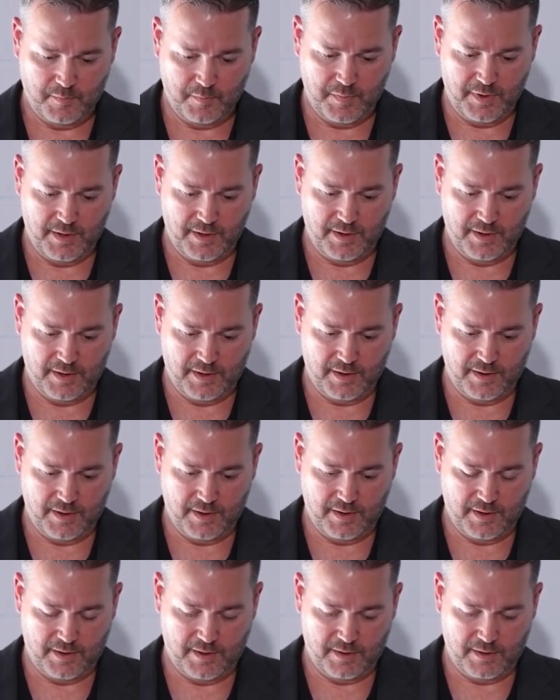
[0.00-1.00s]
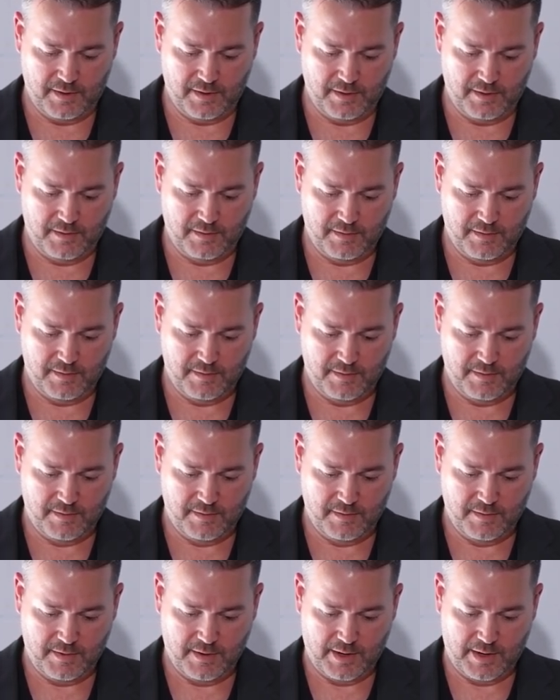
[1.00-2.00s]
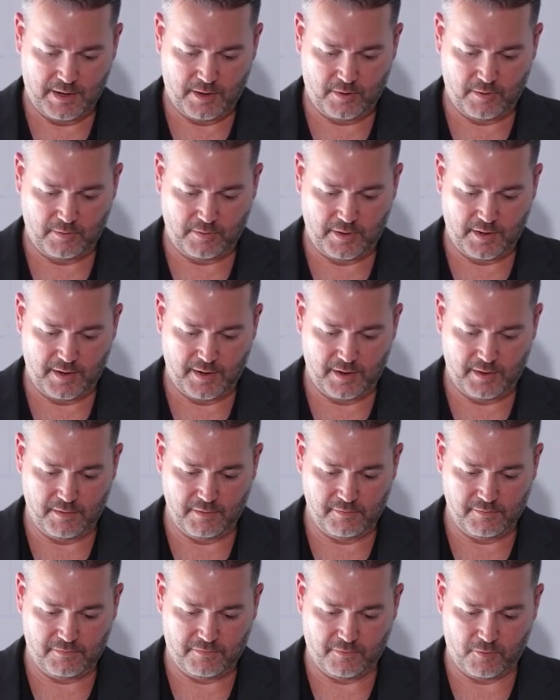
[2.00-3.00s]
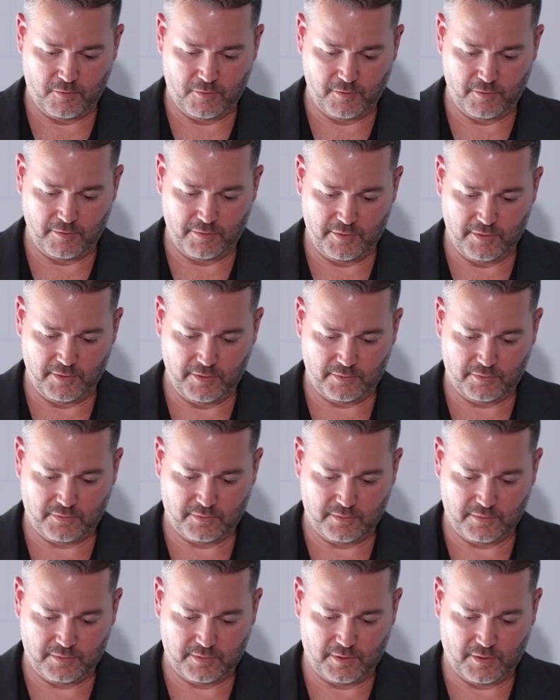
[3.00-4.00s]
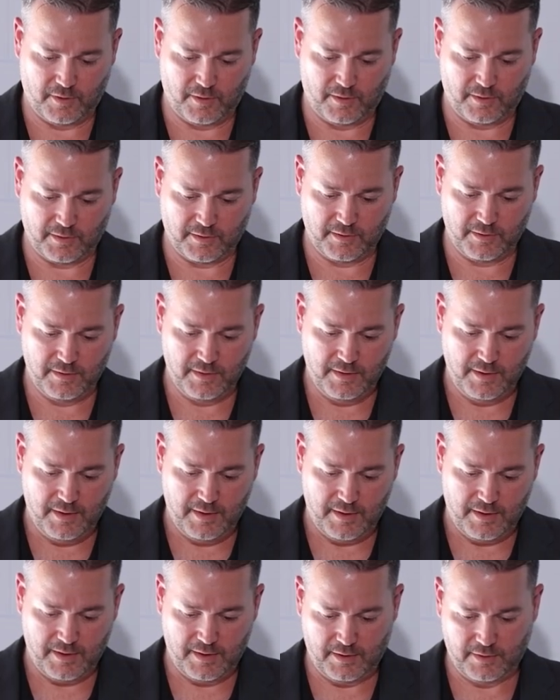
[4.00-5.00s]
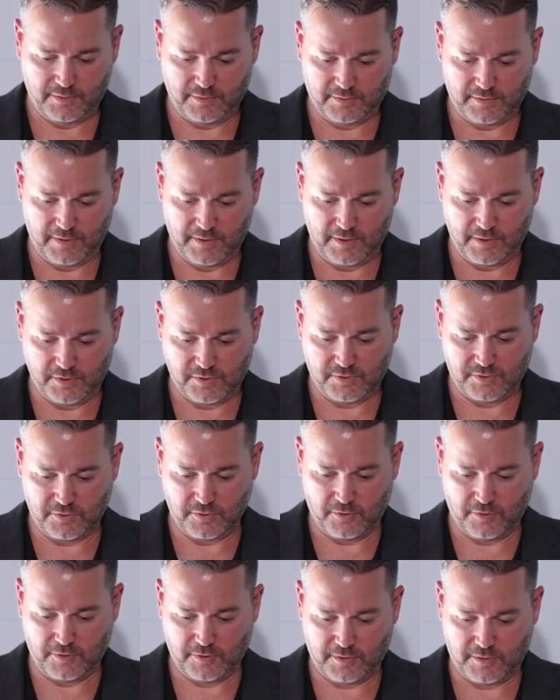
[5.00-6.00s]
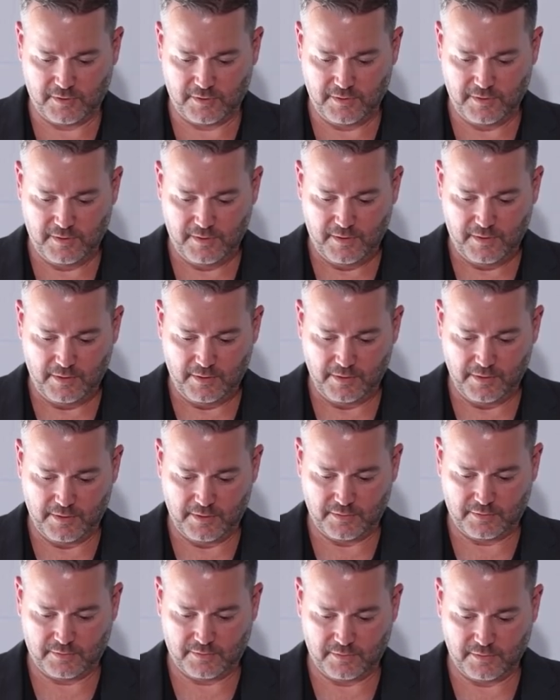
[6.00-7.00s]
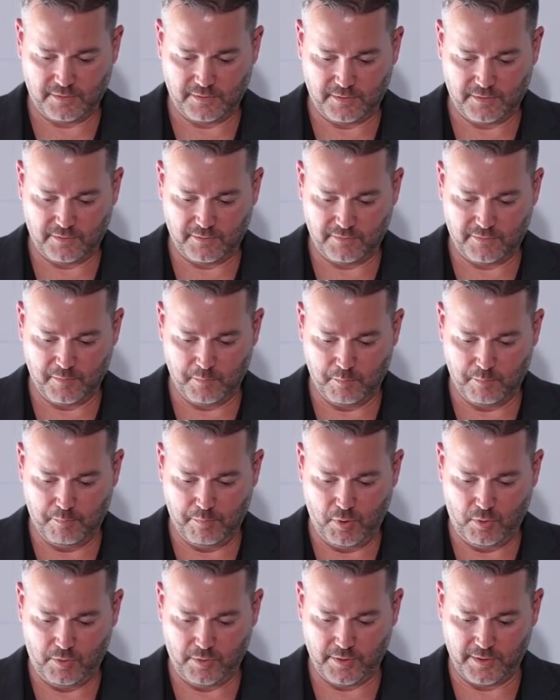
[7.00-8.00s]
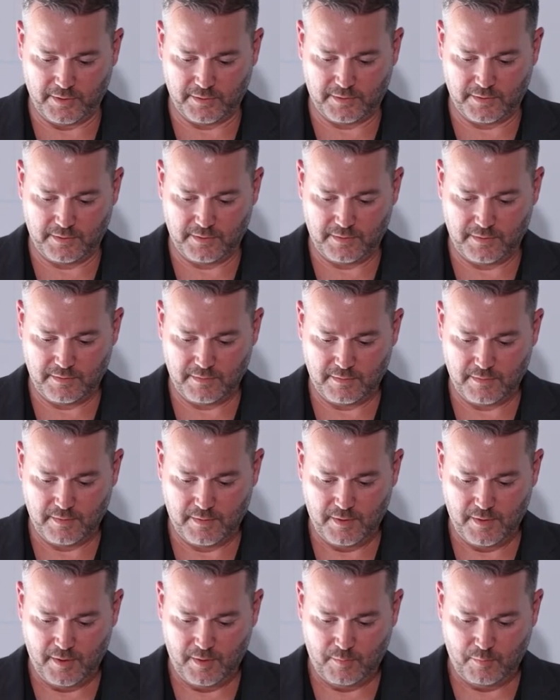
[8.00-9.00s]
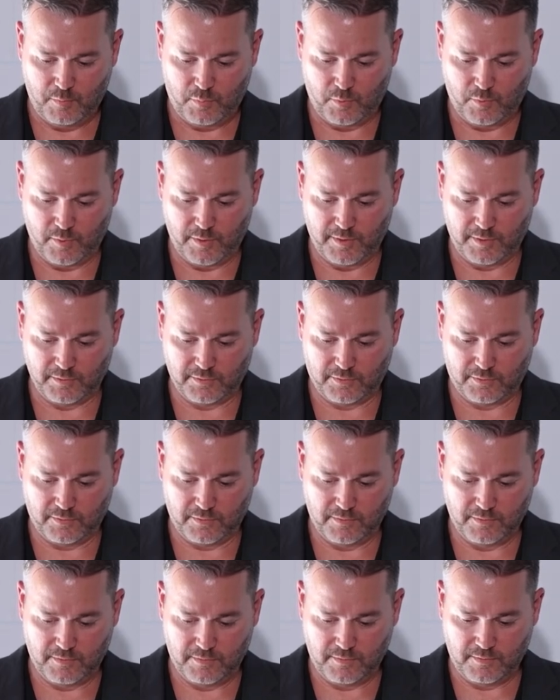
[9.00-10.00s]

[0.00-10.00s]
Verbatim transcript: me an outline for this talk as a short list of bullet points